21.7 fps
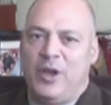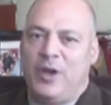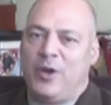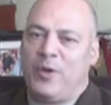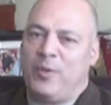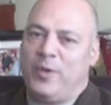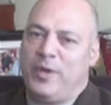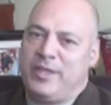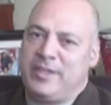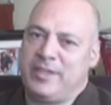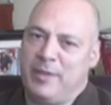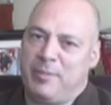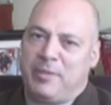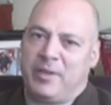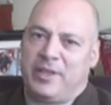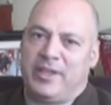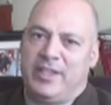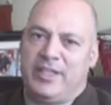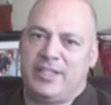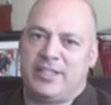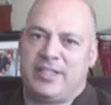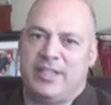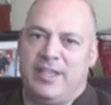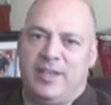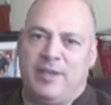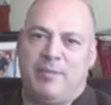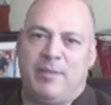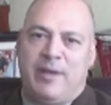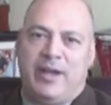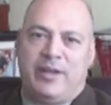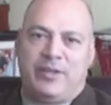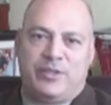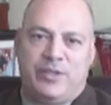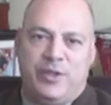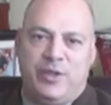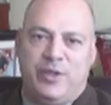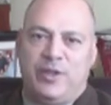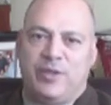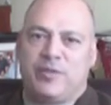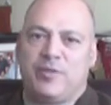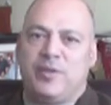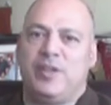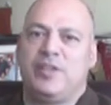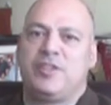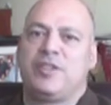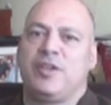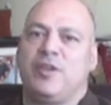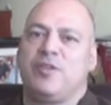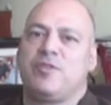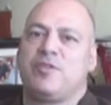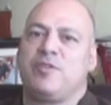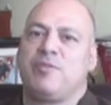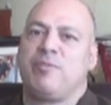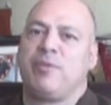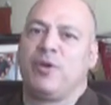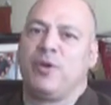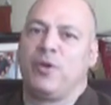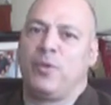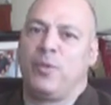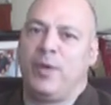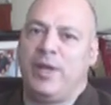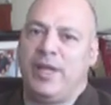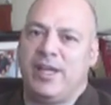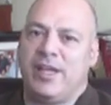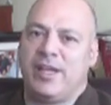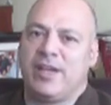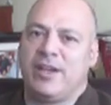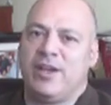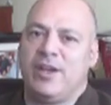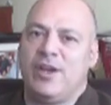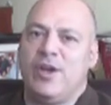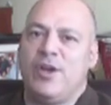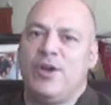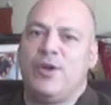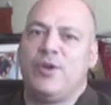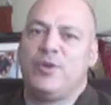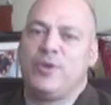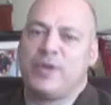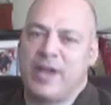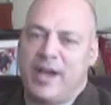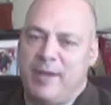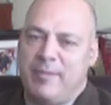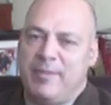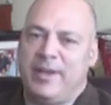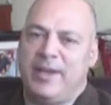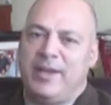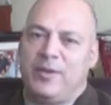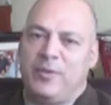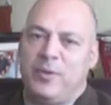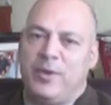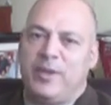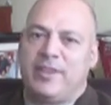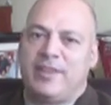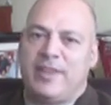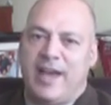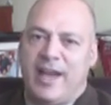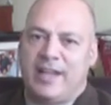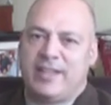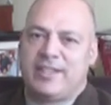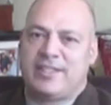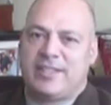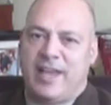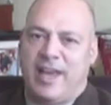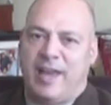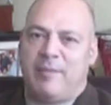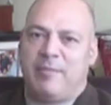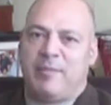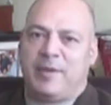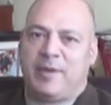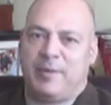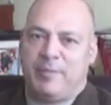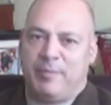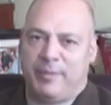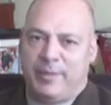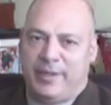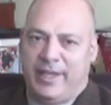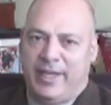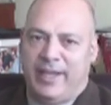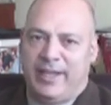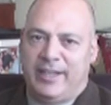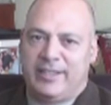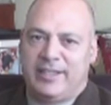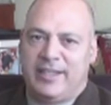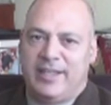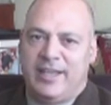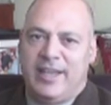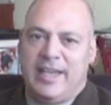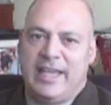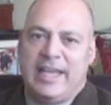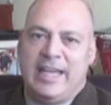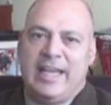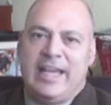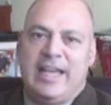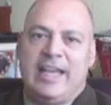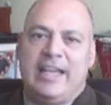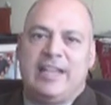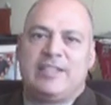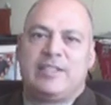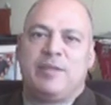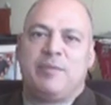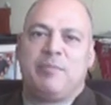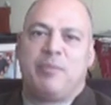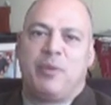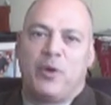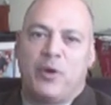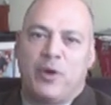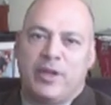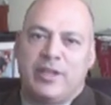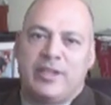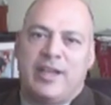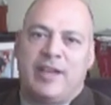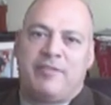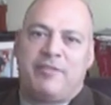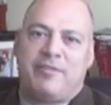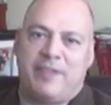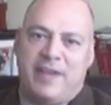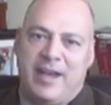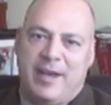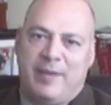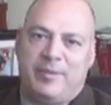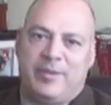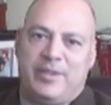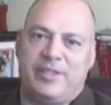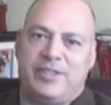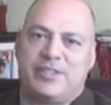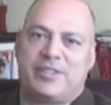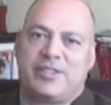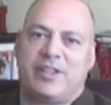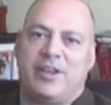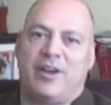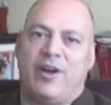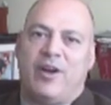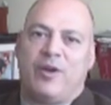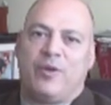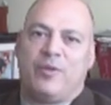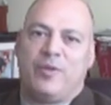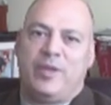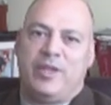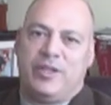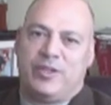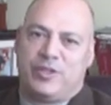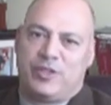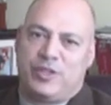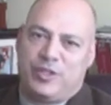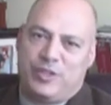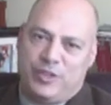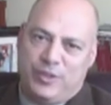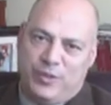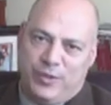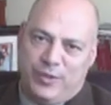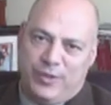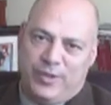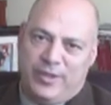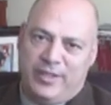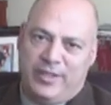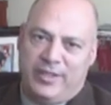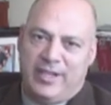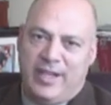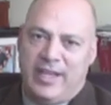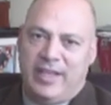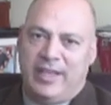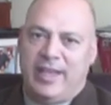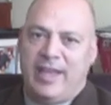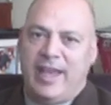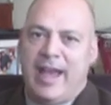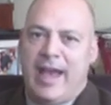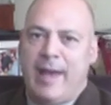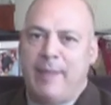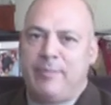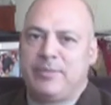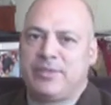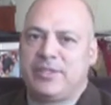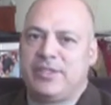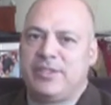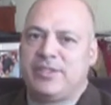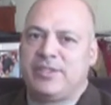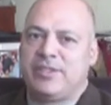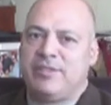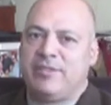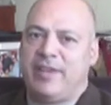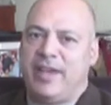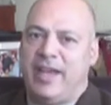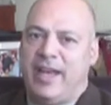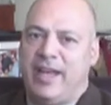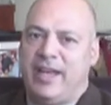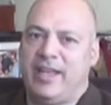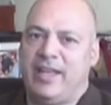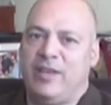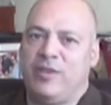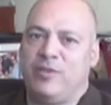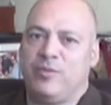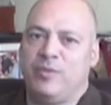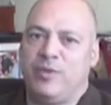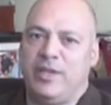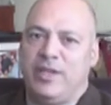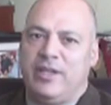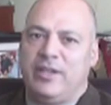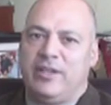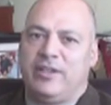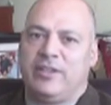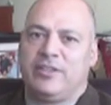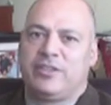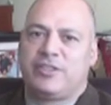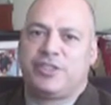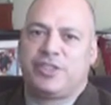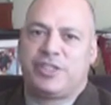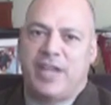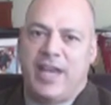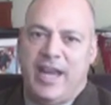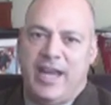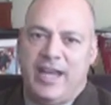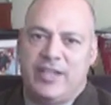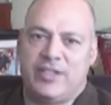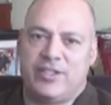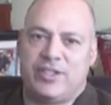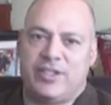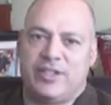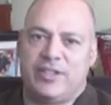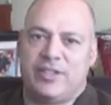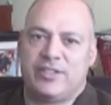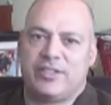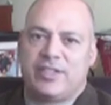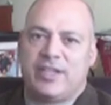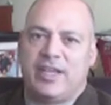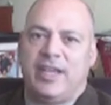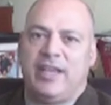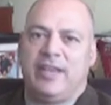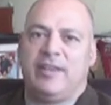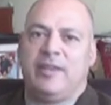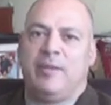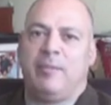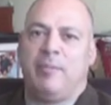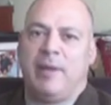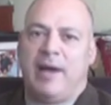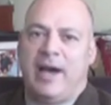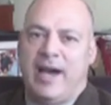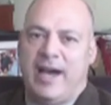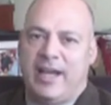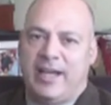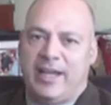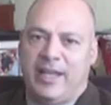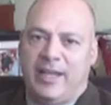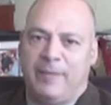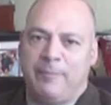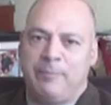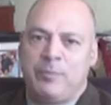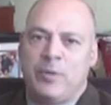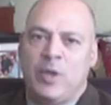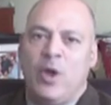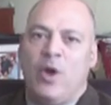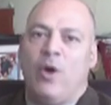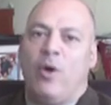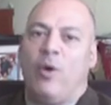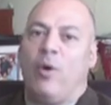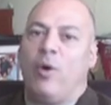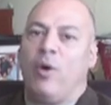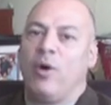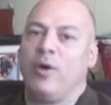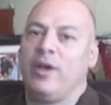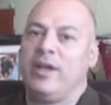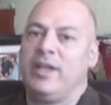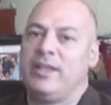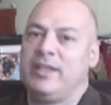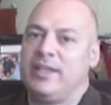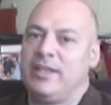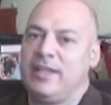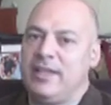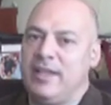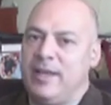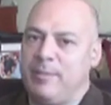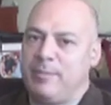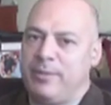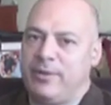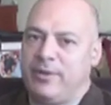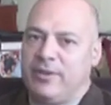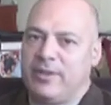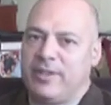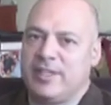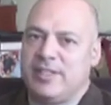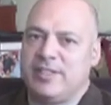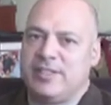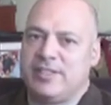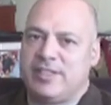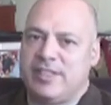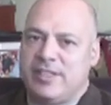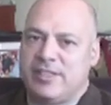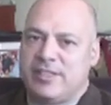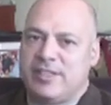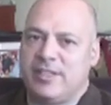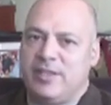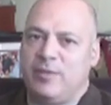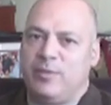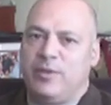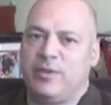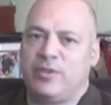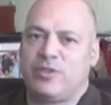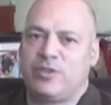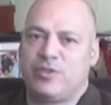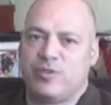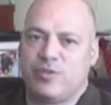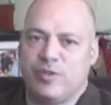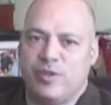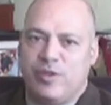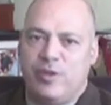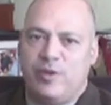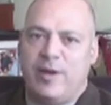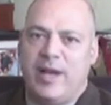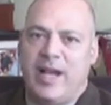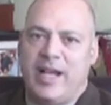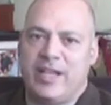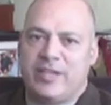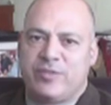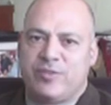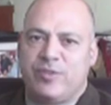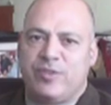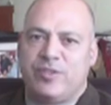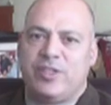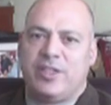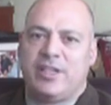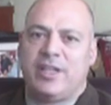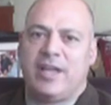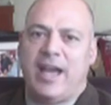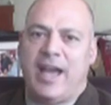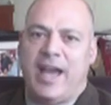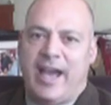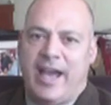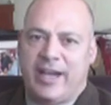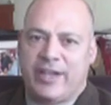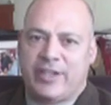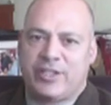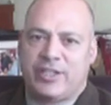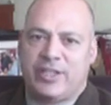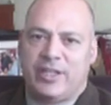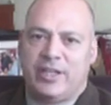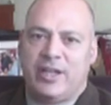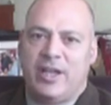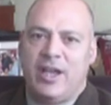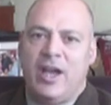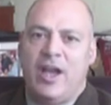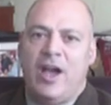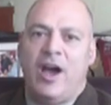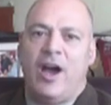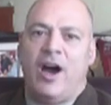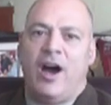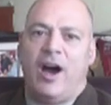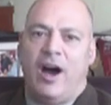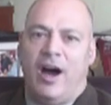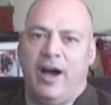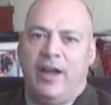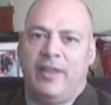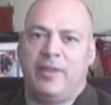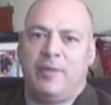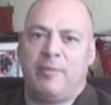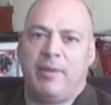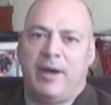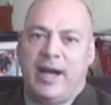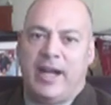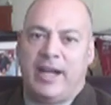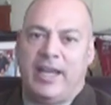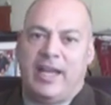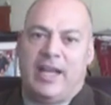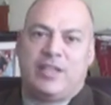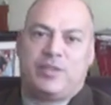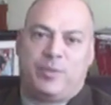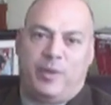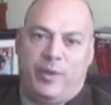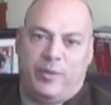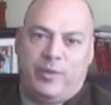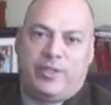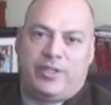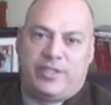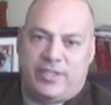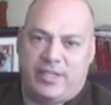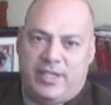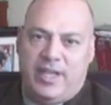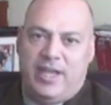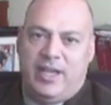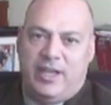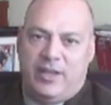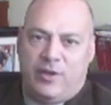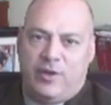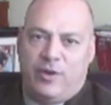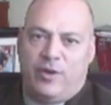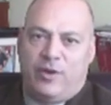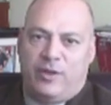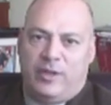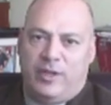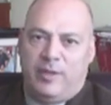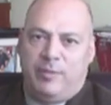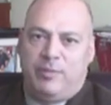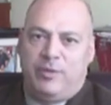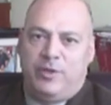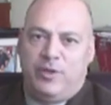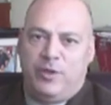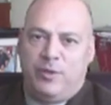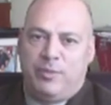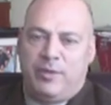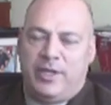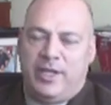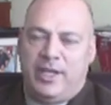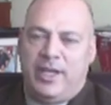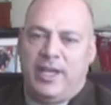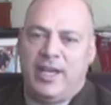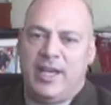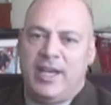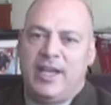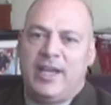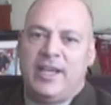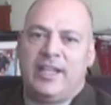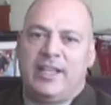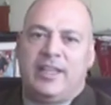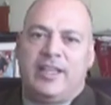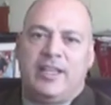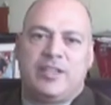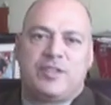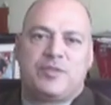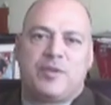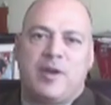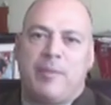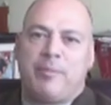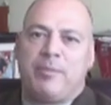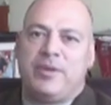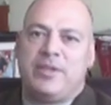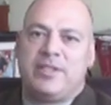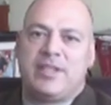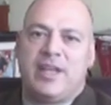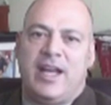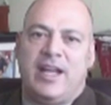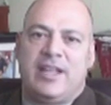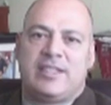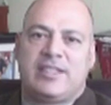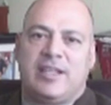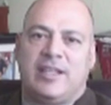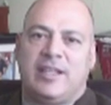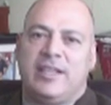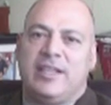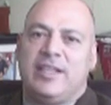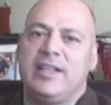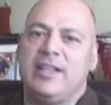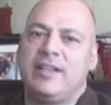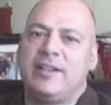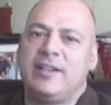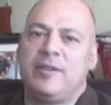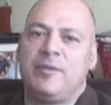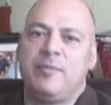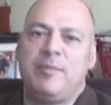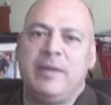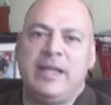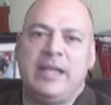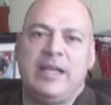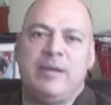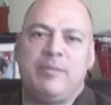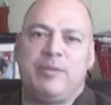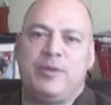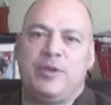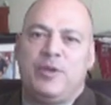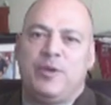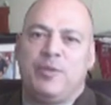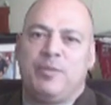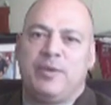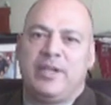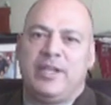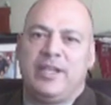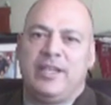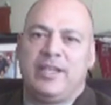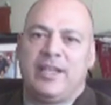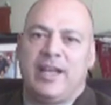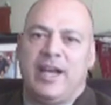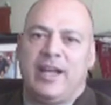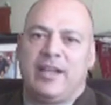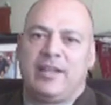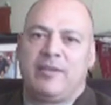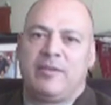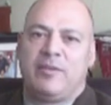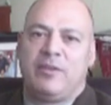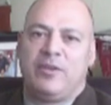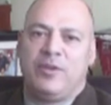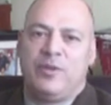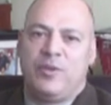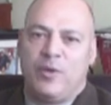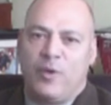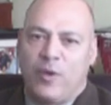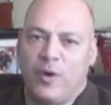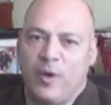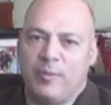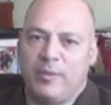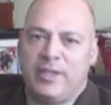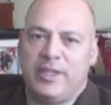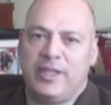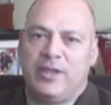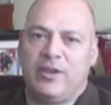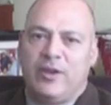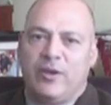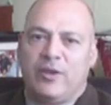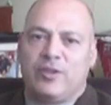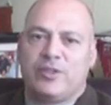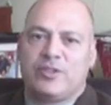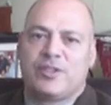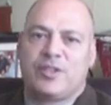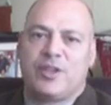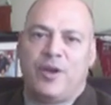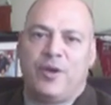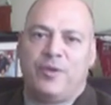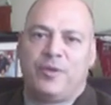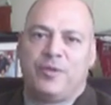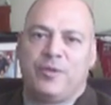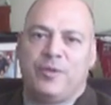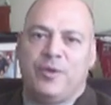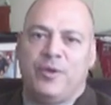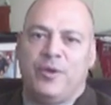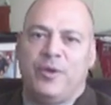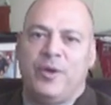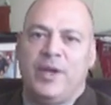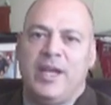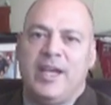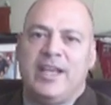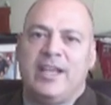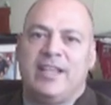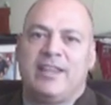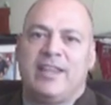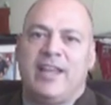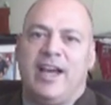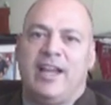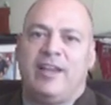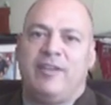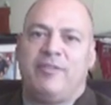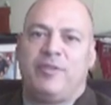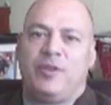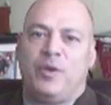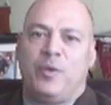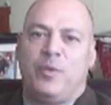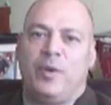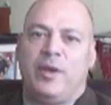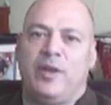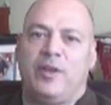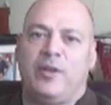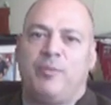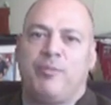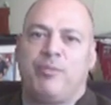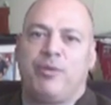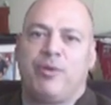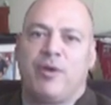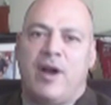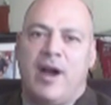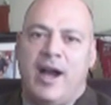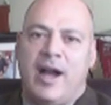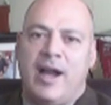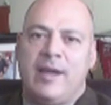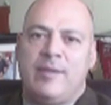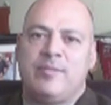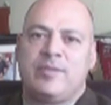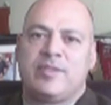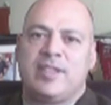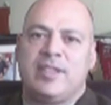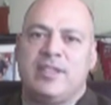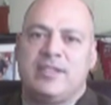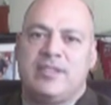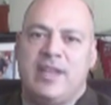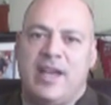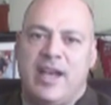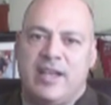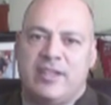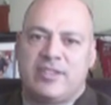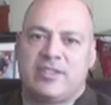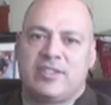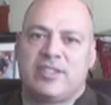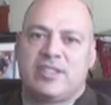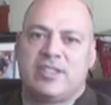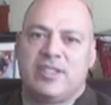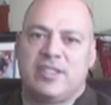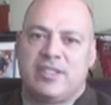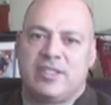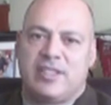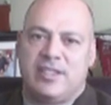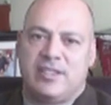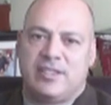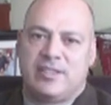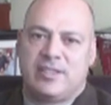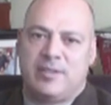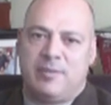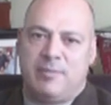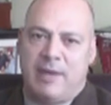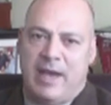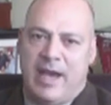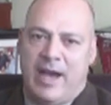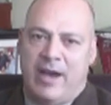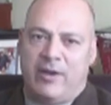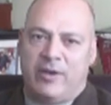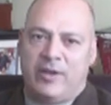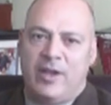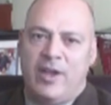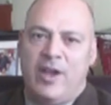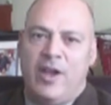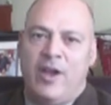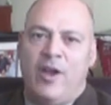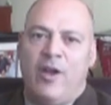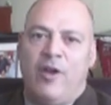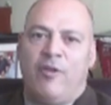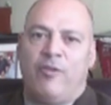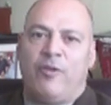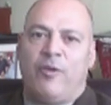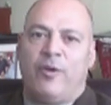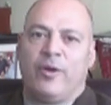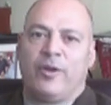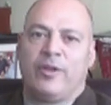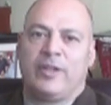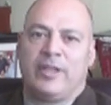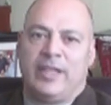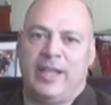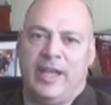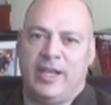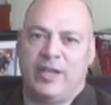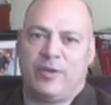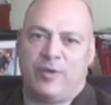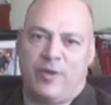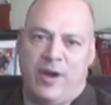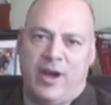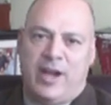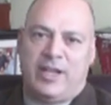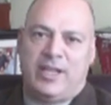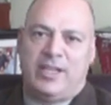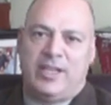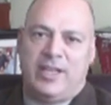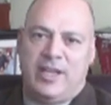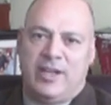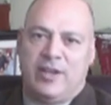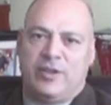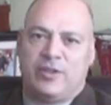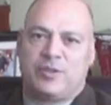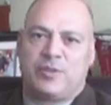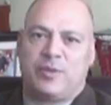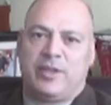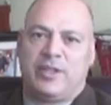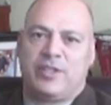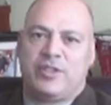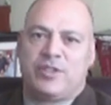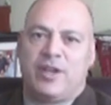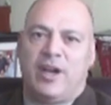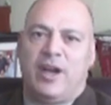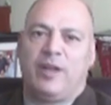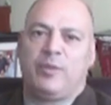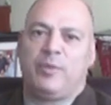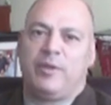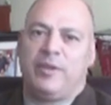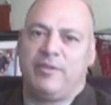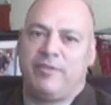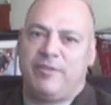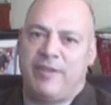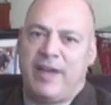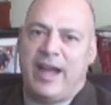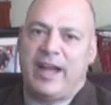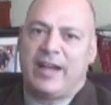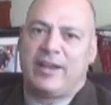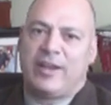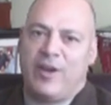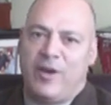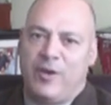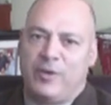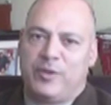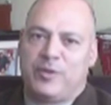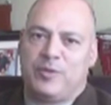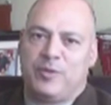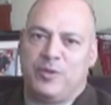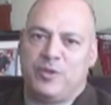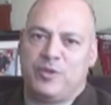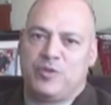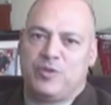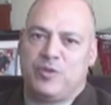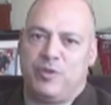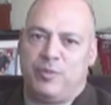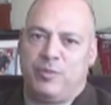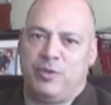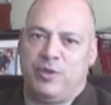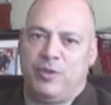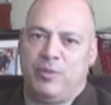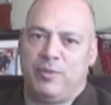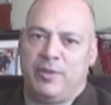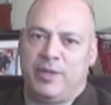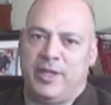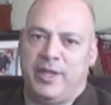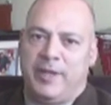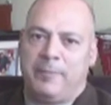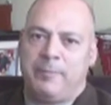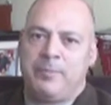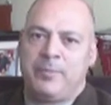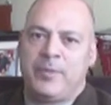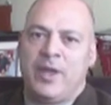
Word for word: We typically see about two to three children per week who come in with that same complaint it's important that families are reassured that in the absence of any real changes in the body or in the nipple consistent with true estrogen action on the body as we would see in early puberty, this represents a little mini puberty that normally girls go through that, if you will, primes and tests the system out for later on in years when the child will in fact go through true puberty.